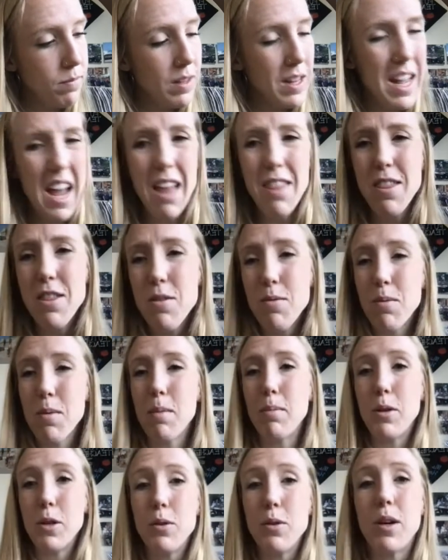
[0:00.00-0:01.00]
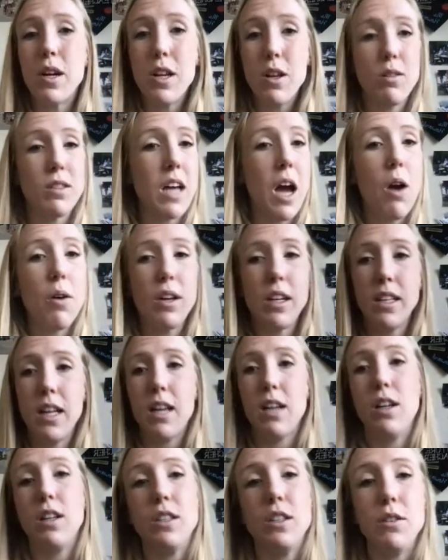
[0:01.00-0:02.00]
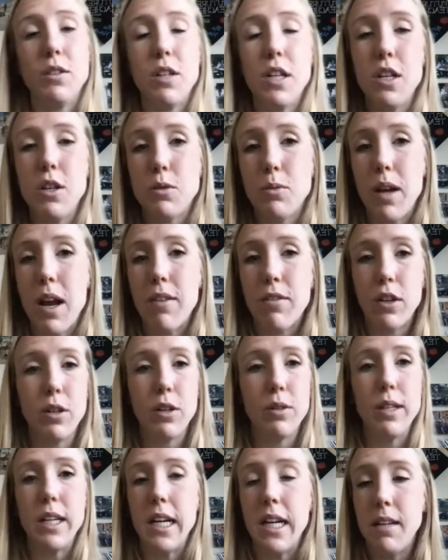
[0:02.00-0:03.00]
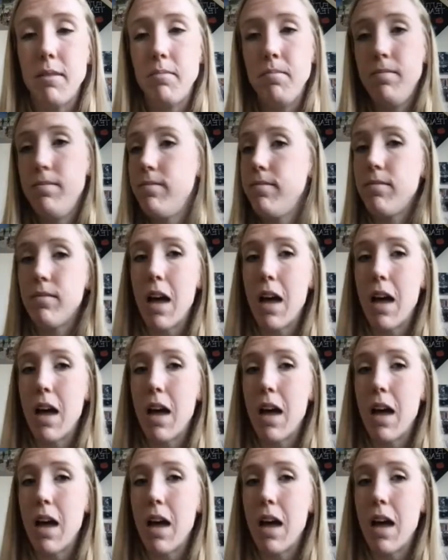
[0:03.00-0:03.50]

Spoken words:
And you remember, you can use calculators. You can use whatever you need.